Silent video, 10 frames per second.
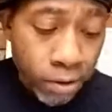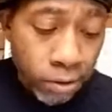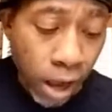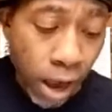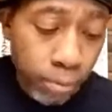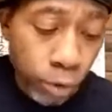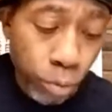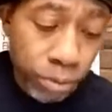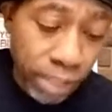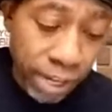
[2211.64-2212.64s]

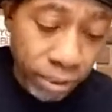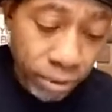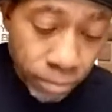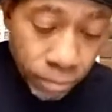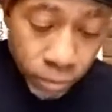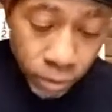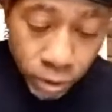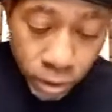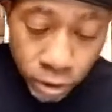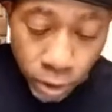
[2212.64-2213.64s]
Doom says,
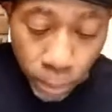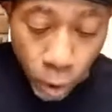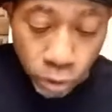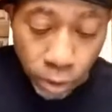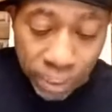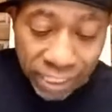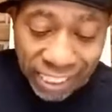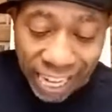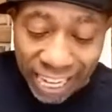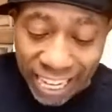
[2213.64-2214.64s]
supposed to be
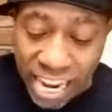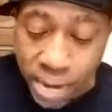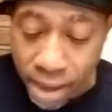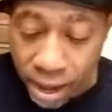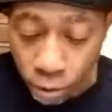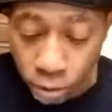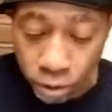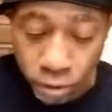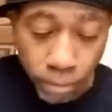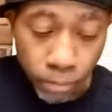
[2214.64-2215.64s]
checking
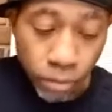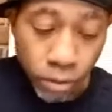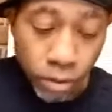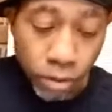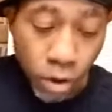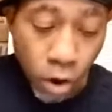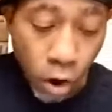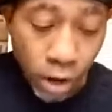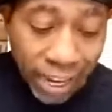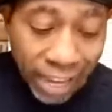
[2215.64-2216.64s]
emails.
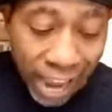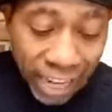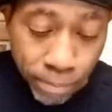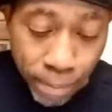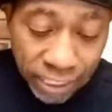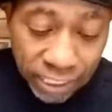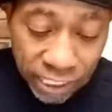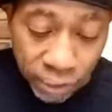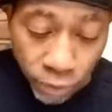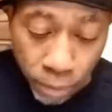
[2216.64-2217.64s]
All I got is
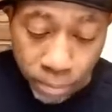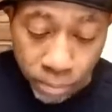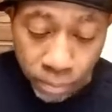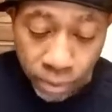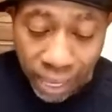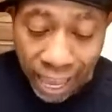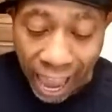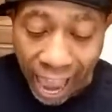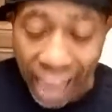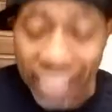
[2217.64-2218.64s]
messages from
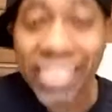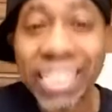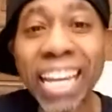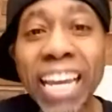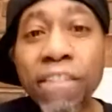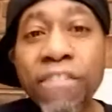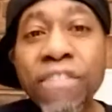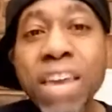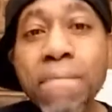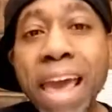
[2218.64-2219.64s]
ass naked
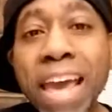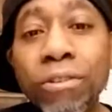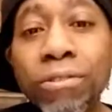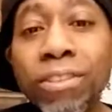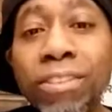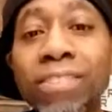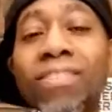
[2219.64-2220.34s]
females.